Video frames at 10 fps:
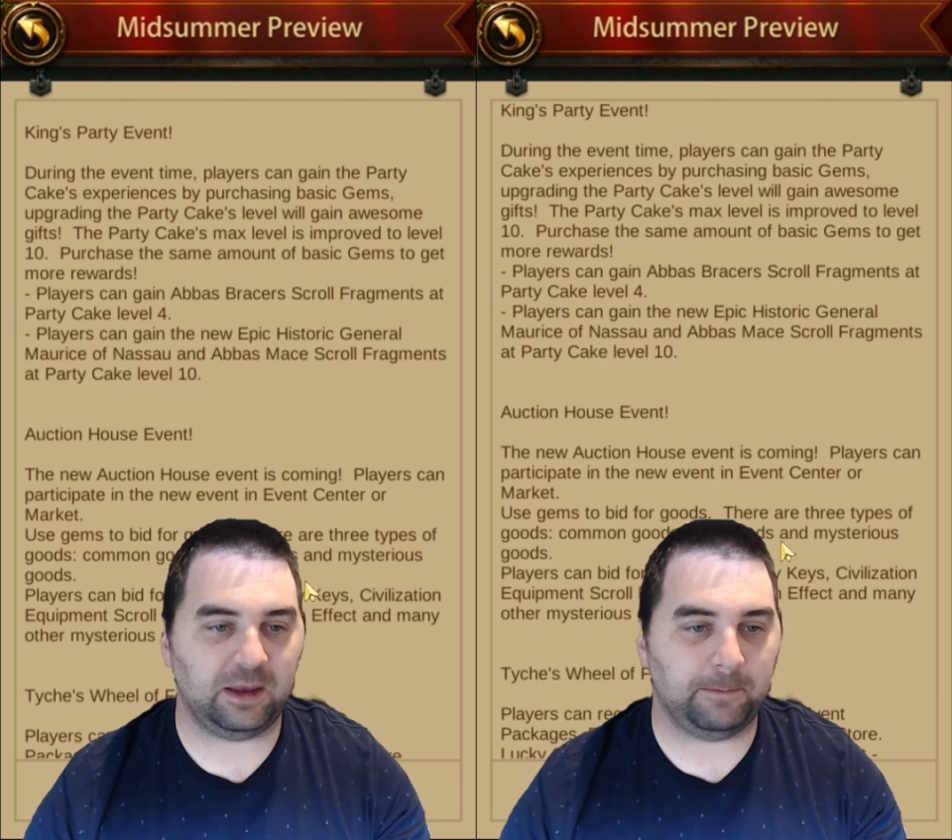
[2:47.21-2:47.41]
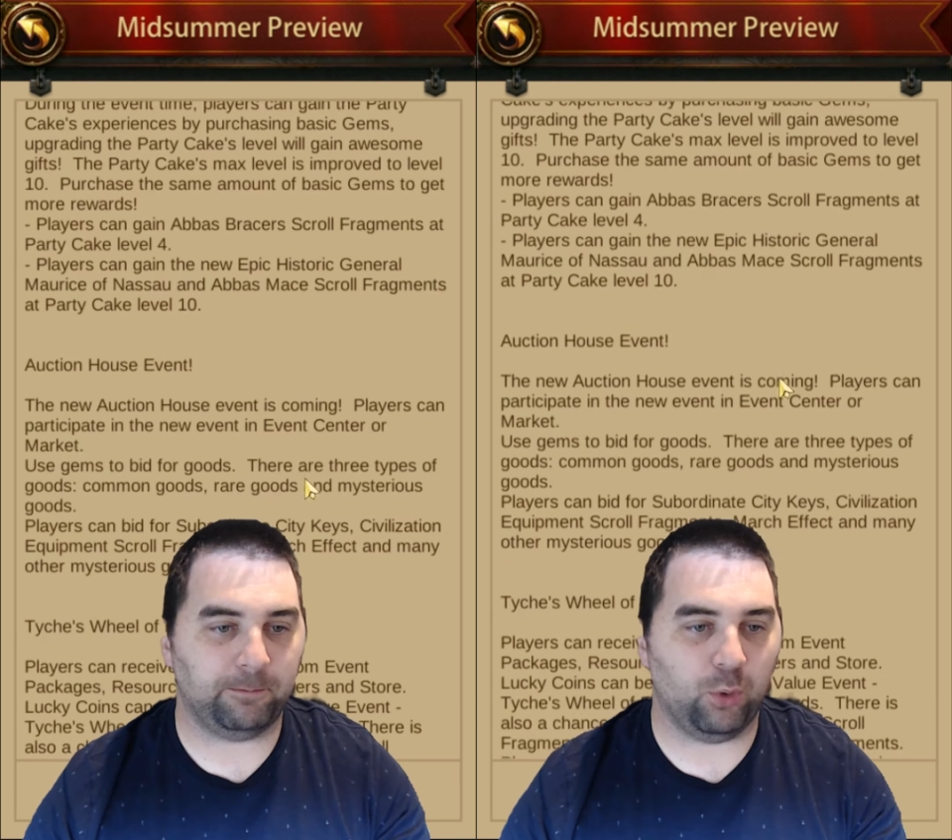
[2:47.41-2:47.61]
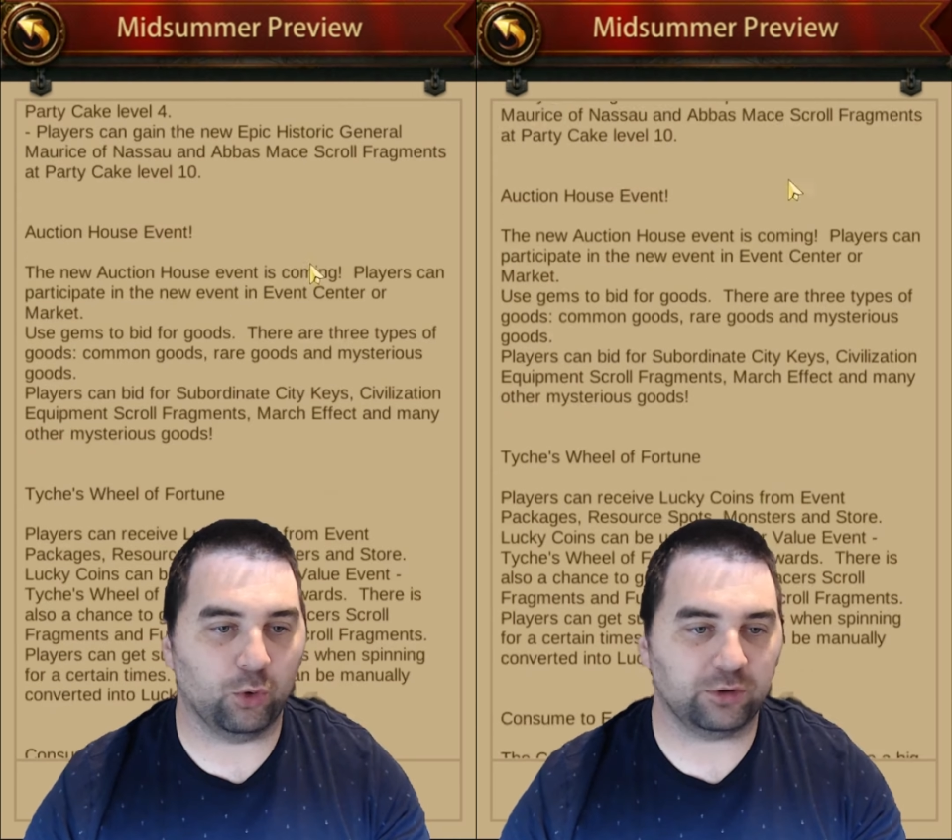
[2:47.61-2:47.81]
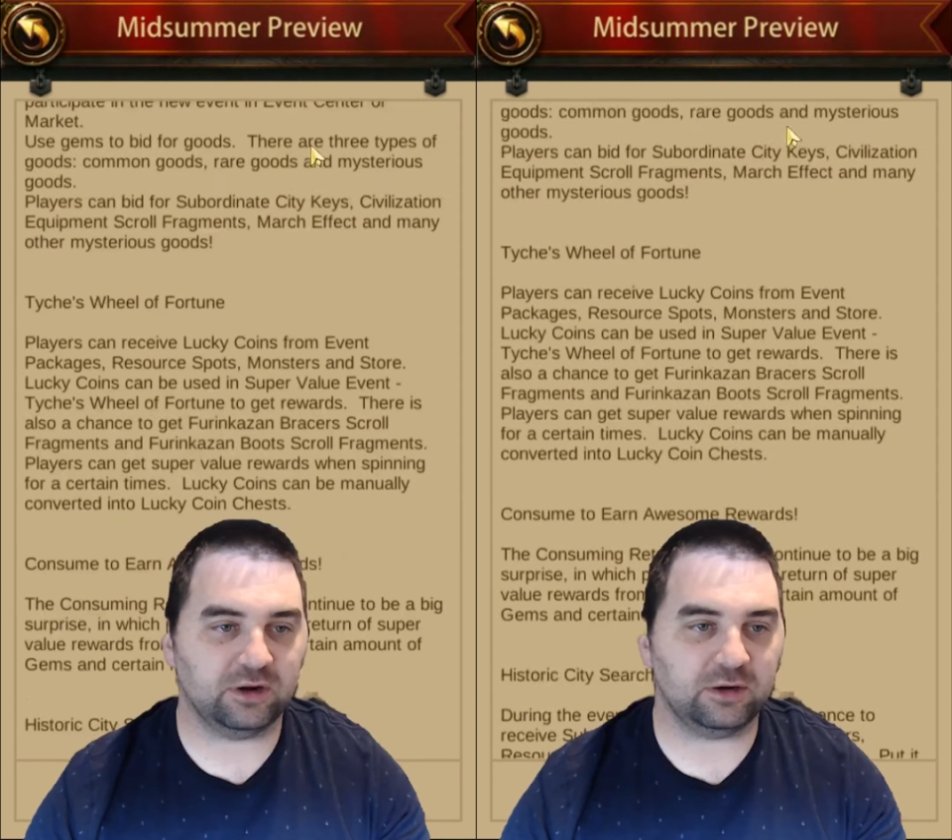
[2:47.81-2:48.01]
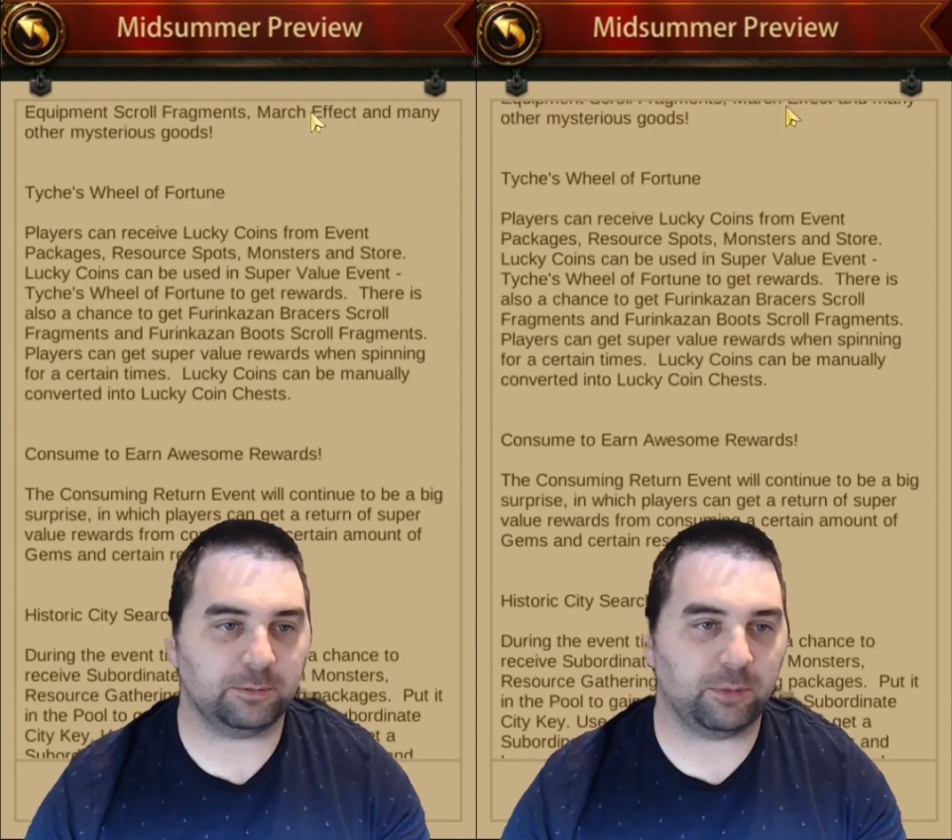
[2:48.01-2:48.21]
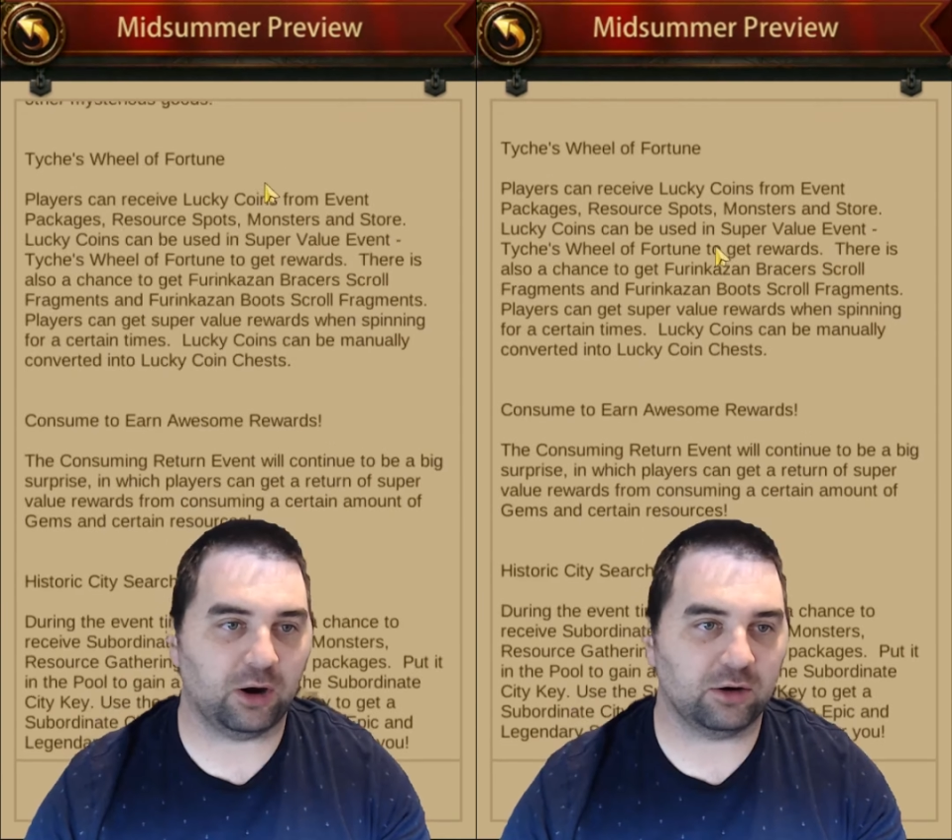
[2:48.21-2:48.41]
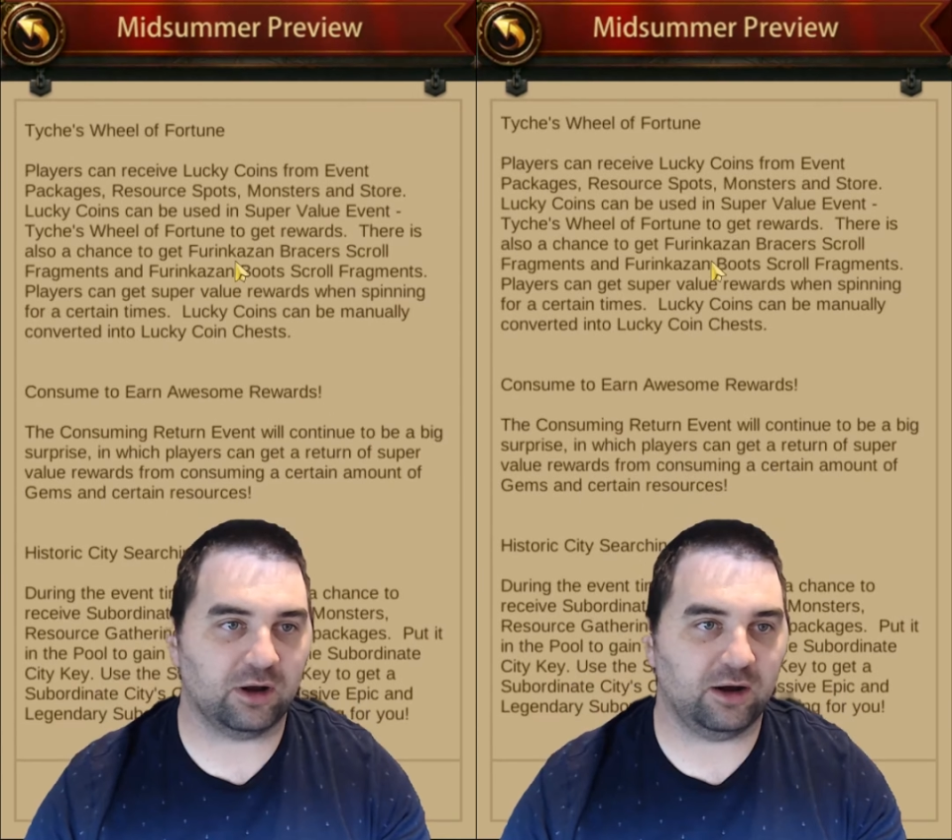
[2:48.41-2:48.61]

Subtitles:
important part